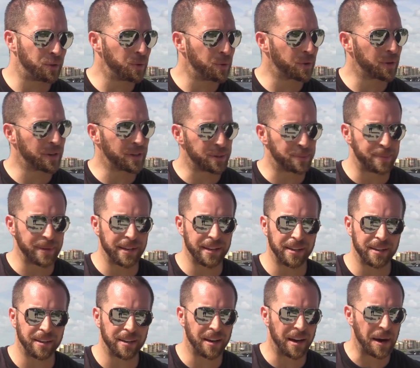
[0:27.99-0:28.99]
tour has
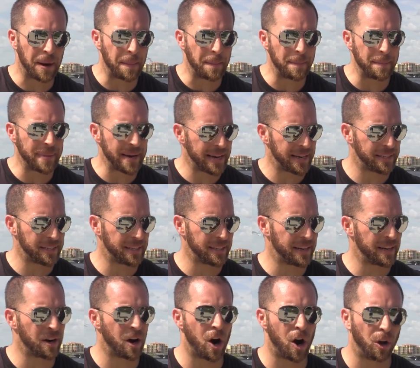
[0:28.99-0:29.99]
been
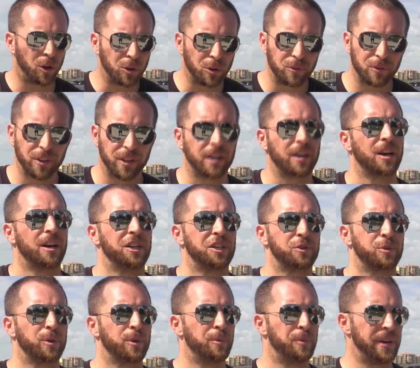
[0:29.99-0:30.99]
amazing, and all over the
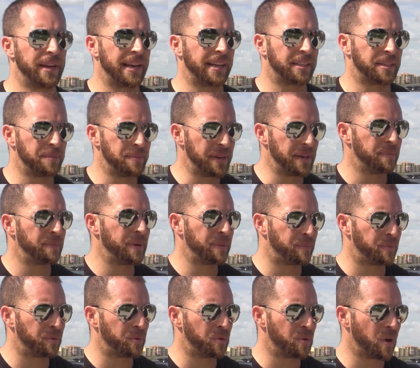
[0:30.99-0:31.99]
country we get to meet
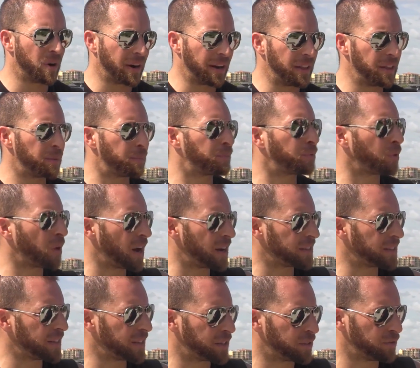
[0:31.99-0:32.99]
people who are in the
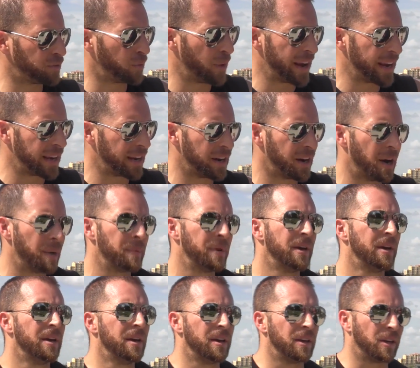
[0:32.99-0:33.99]
process of waking up.
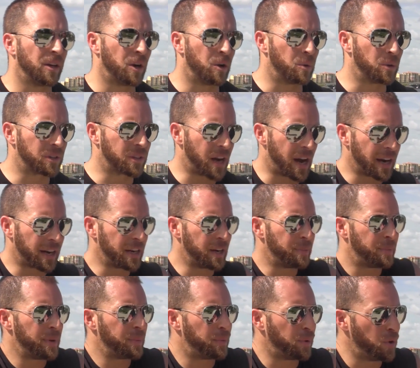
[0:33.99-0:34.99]
You know, we're talking
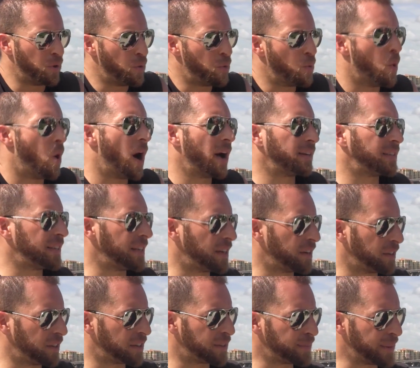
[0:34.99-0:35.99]
to people who want to
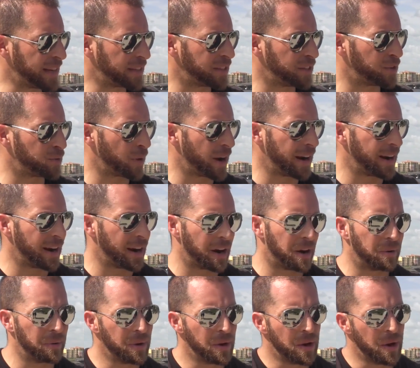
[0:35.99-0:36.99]
hear this message right
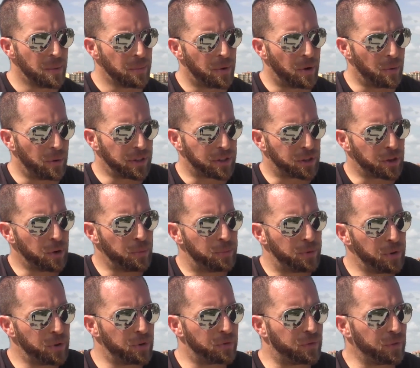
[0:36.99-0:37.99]
now, but what's so
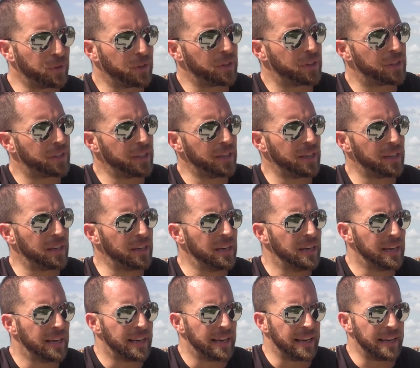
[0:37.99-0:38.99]
beautiful to see
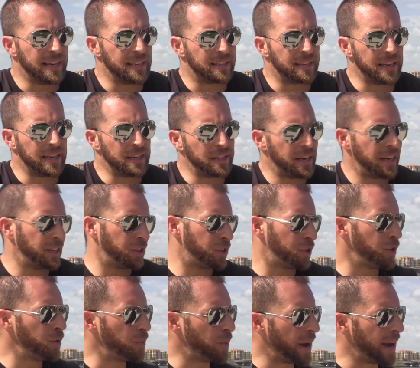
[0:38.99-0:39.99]
is in
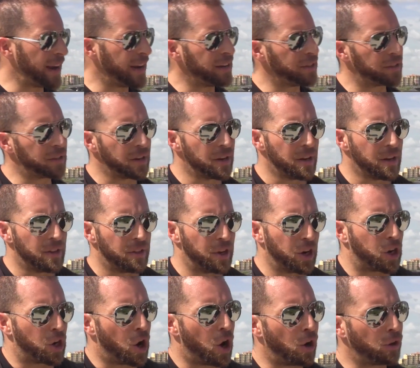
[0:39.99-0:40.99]
two ways,
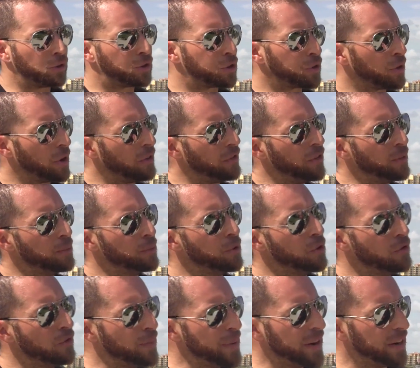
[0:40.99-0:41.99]
the culture of the
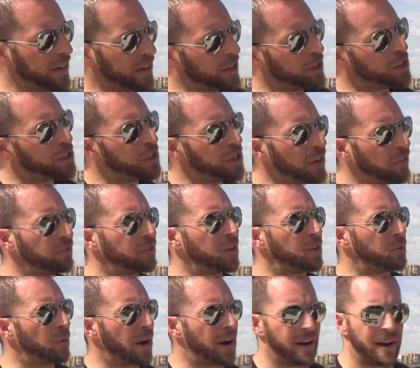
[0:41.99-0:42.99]
movement is
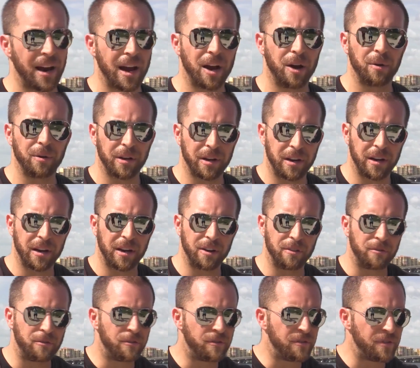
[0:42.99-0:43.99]
shifting right now
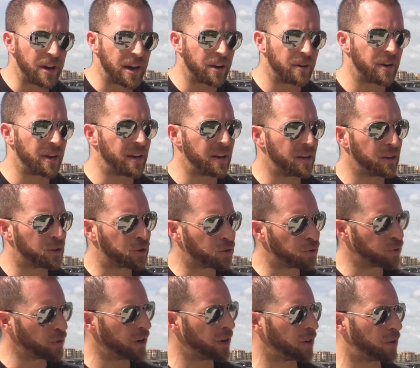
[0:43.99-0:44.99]
in a very
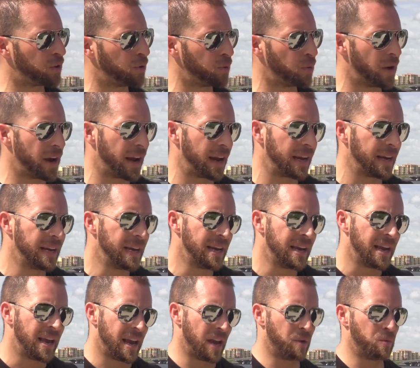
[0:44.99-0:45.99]
critical way.
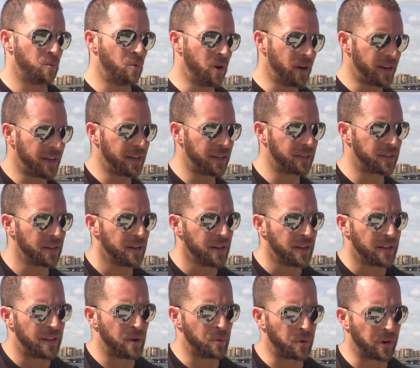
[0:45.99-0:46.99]
And one is
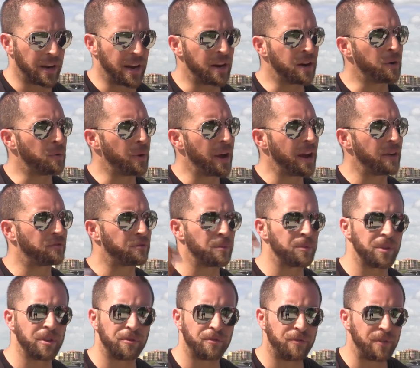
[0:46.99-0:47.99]
that we're getting away
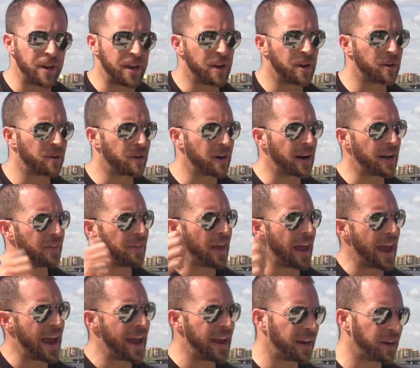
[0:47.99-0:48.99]
from the fear and
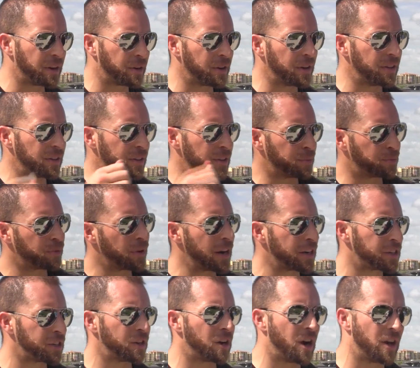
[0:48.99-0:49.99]
the anger and the
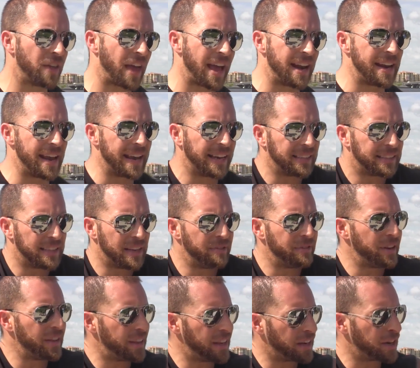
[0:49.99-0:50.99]
depression, all that
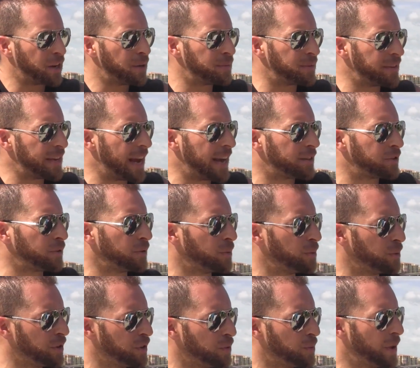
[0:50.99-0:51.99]
negativity that comes
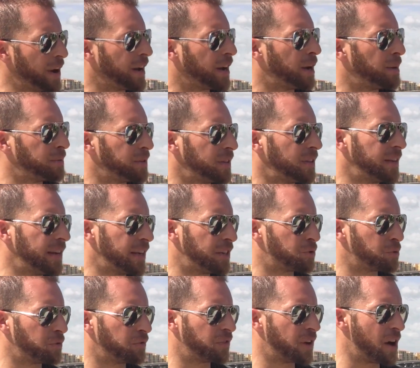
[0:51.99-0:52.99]
naturally when you wake up to the
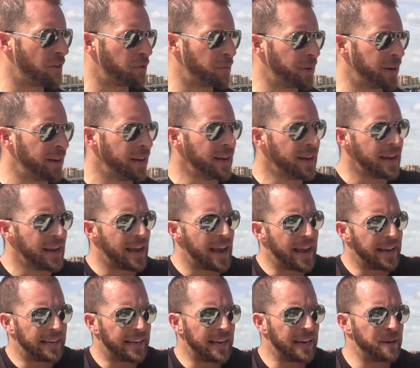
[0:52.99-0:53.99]
nature of government,
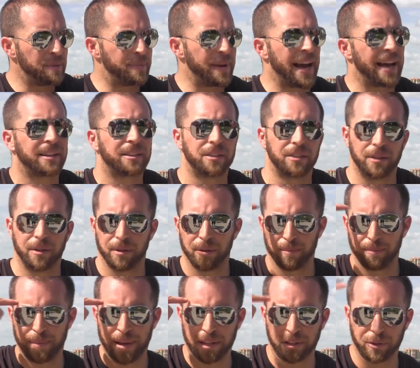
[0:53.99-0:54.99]
and getting back to
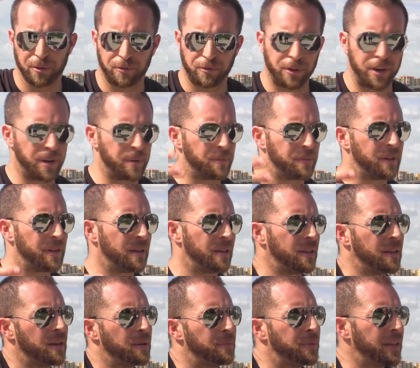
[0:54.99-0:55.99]
the mental freedom,
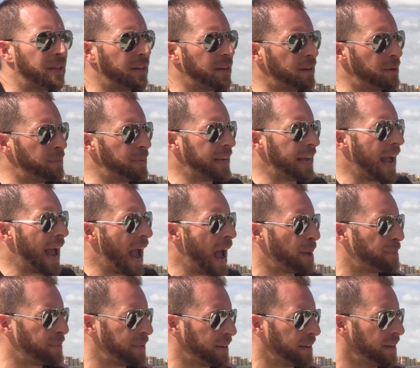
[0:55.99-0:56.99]
the ability to be
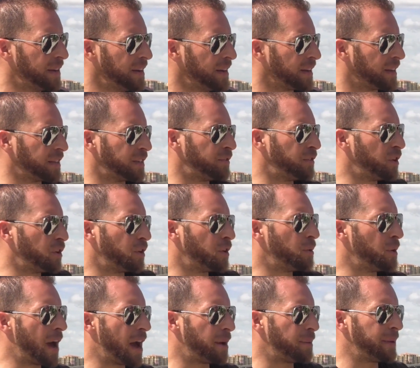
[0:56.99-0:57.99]
happy. Because if you don't
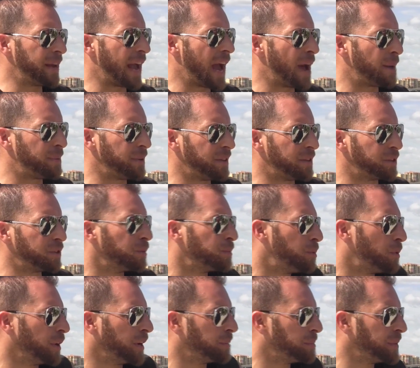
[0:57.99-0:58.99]
know how to be happy, there's no
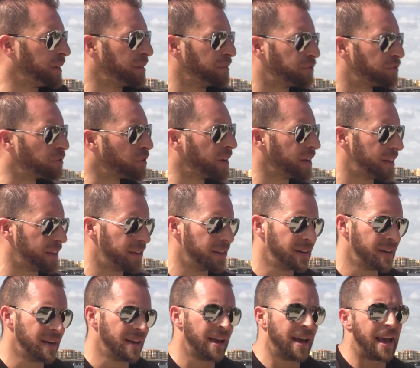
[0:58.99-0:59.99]
point in being free.
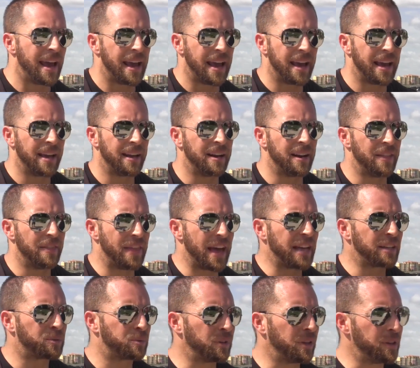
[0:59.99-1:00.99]
And
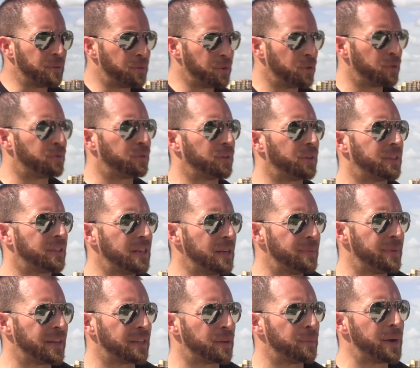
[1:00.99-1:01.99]
that's really beautiful to
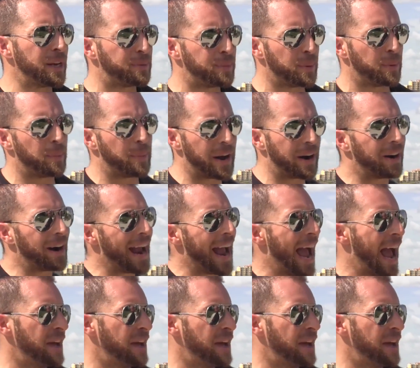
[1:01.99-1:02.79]
see because it makes people better